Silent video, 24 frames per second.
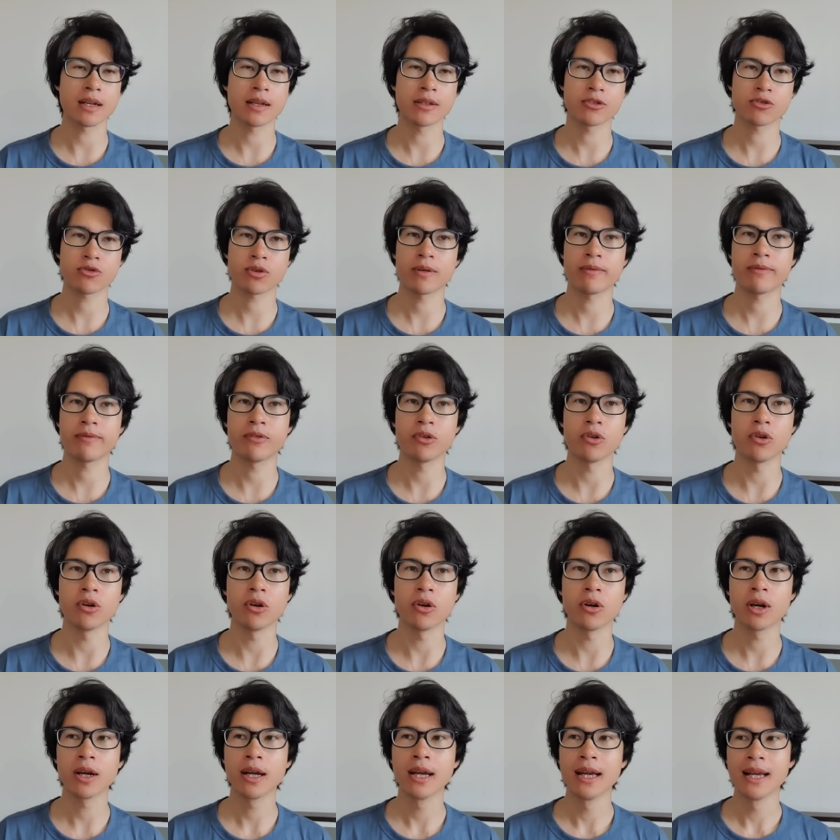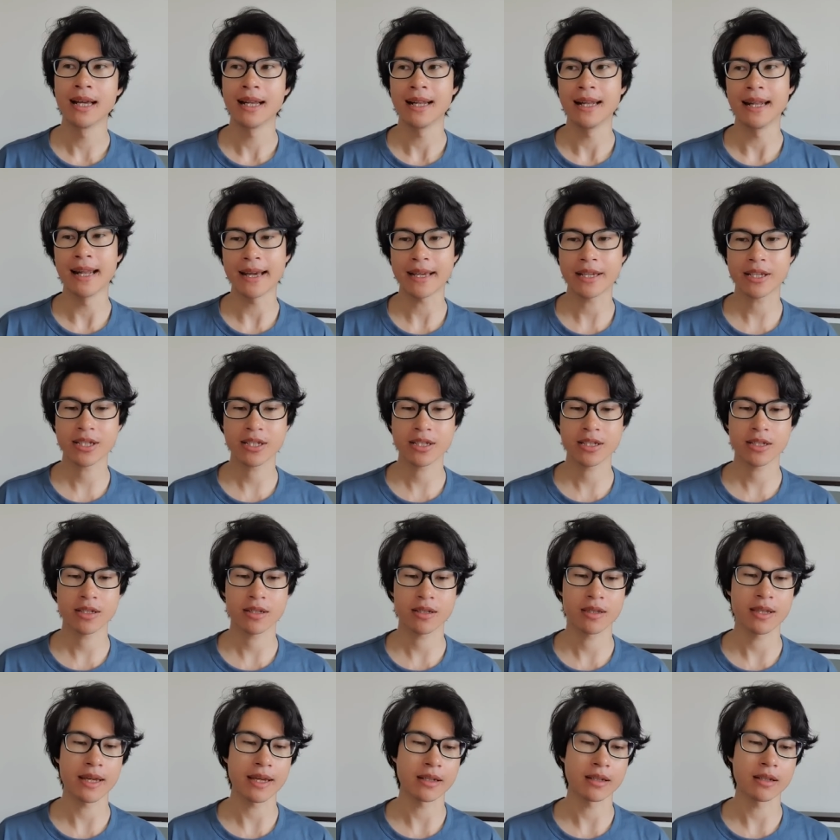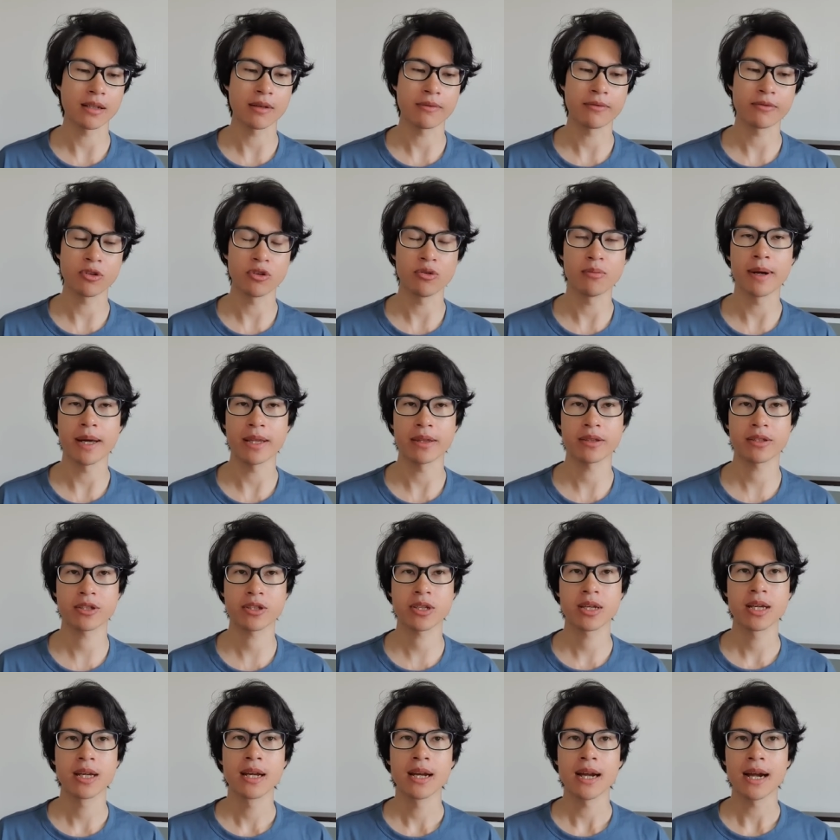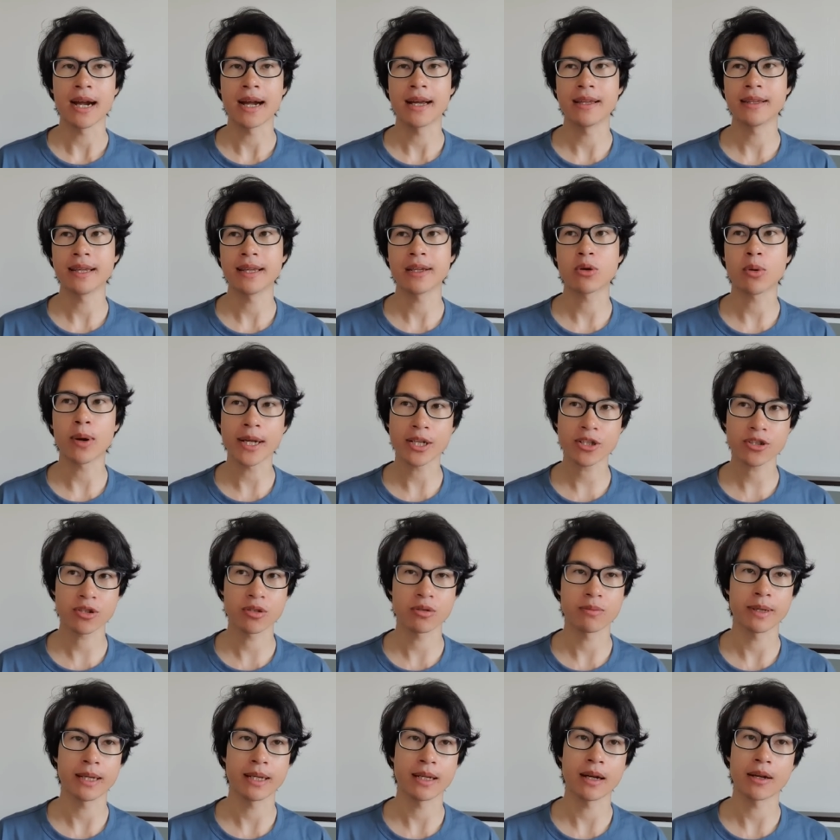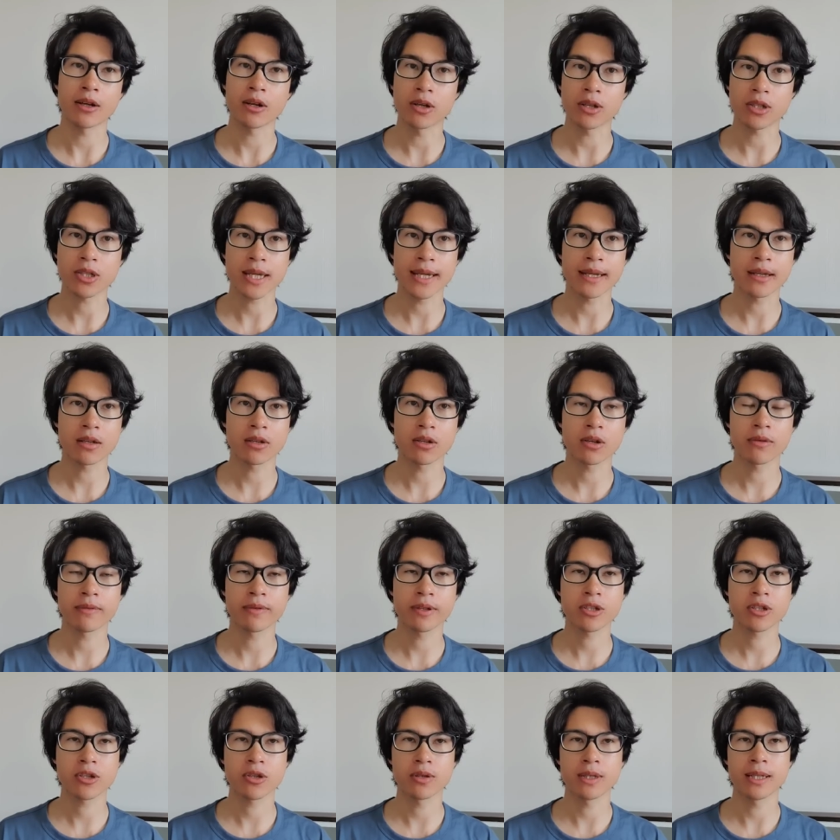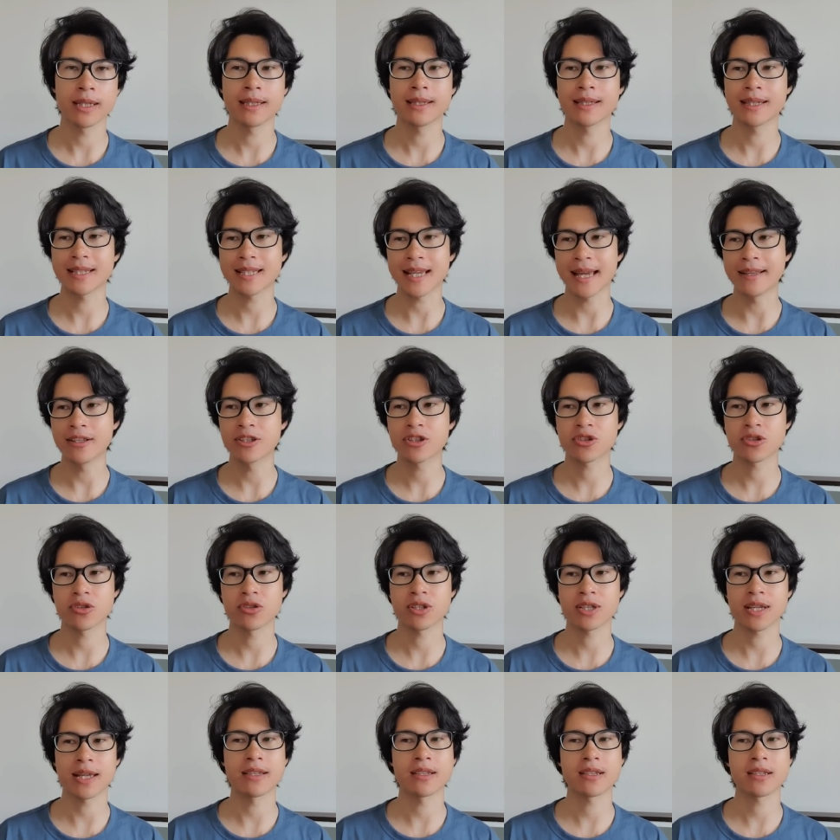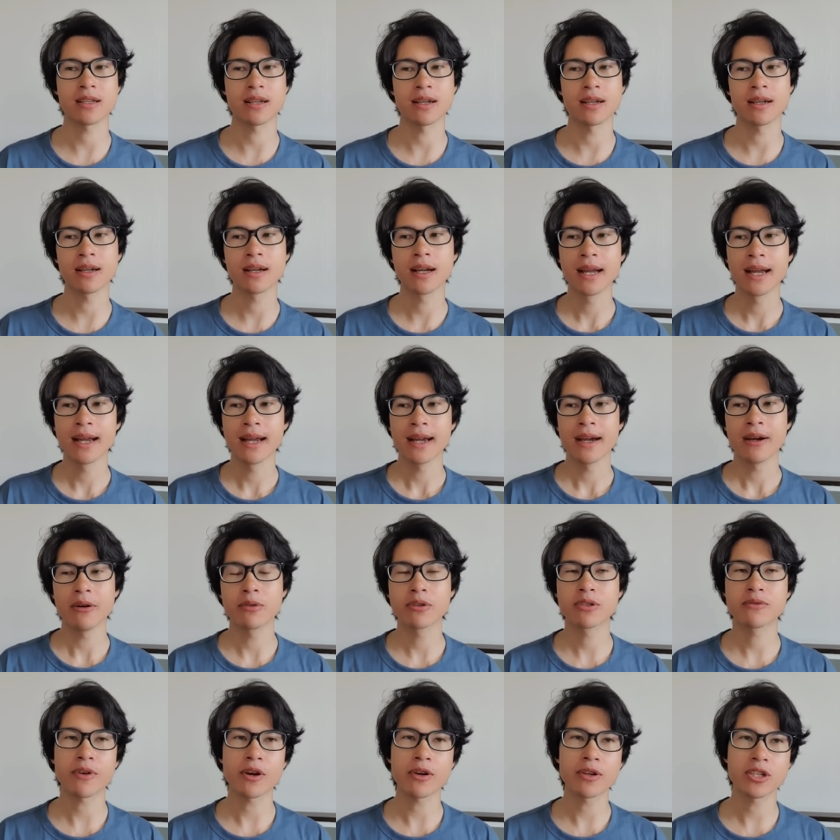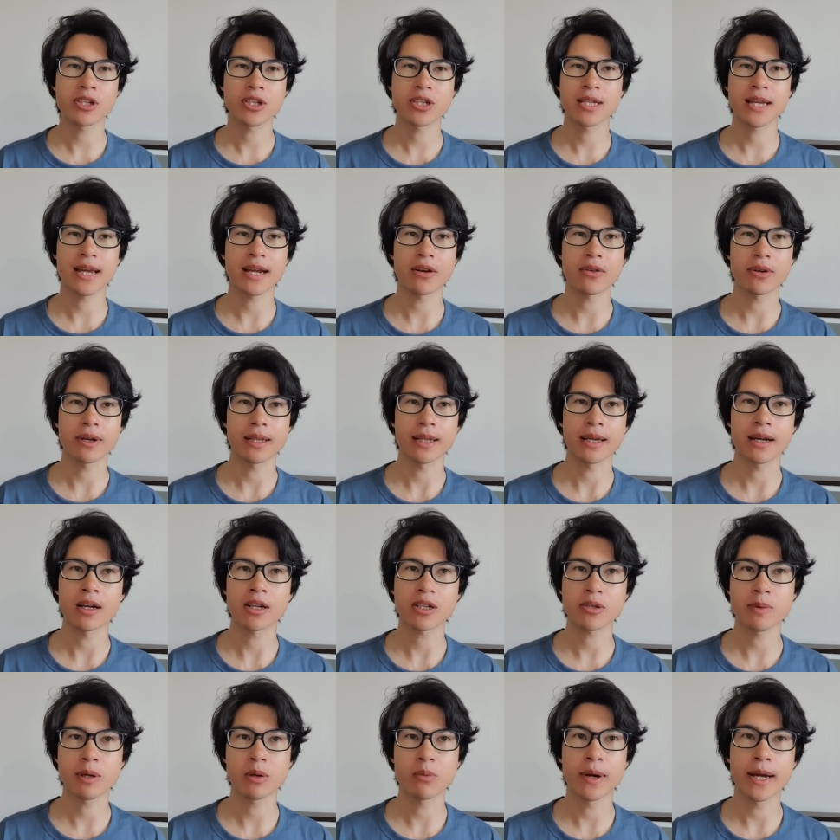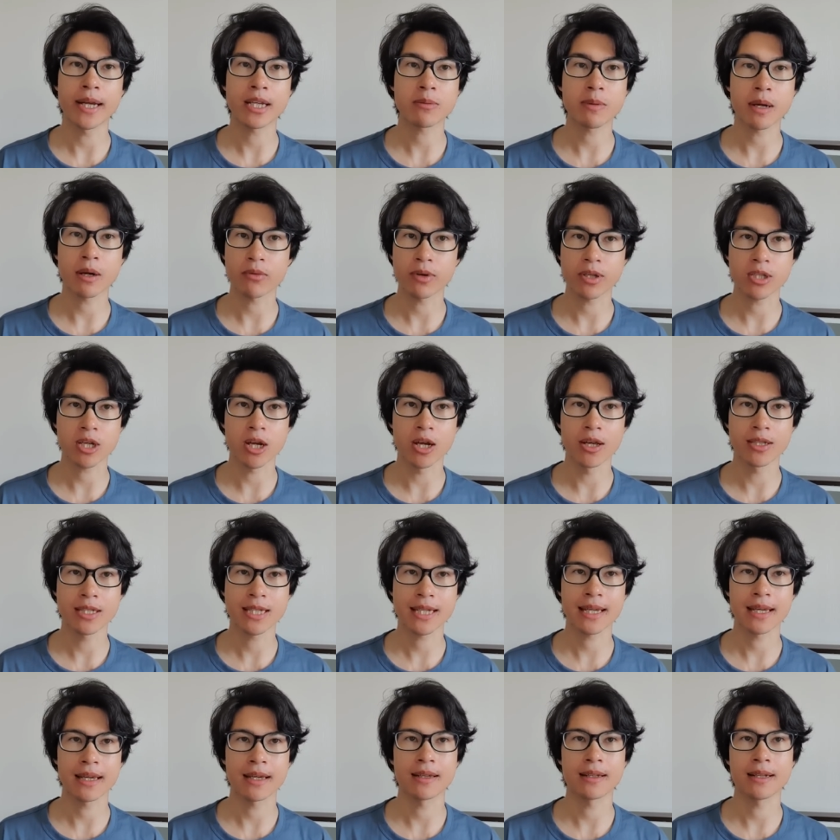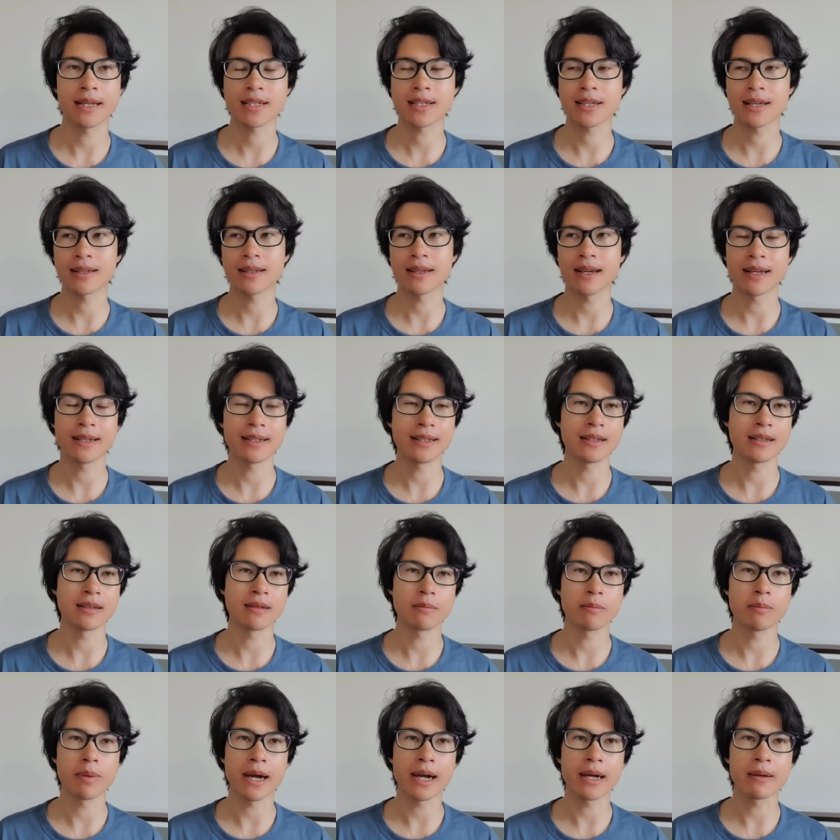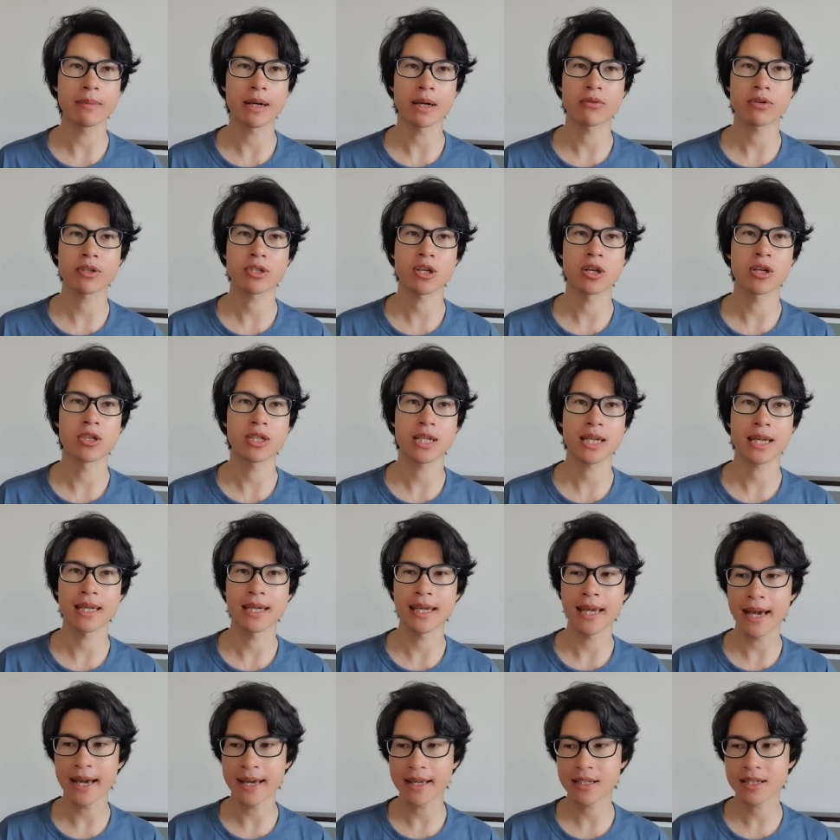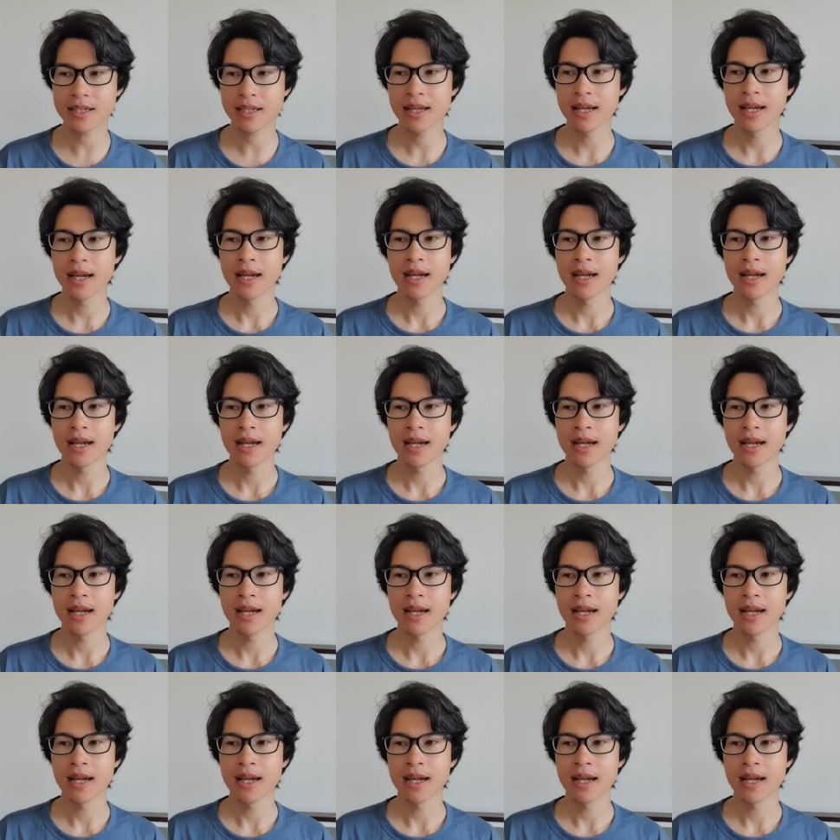the country for less than a few months. And they questioned me. I got taken over to the detention center. It was very scary. They asked me, Where's my return ticket? And I said, I didn't buy my return ticket yet.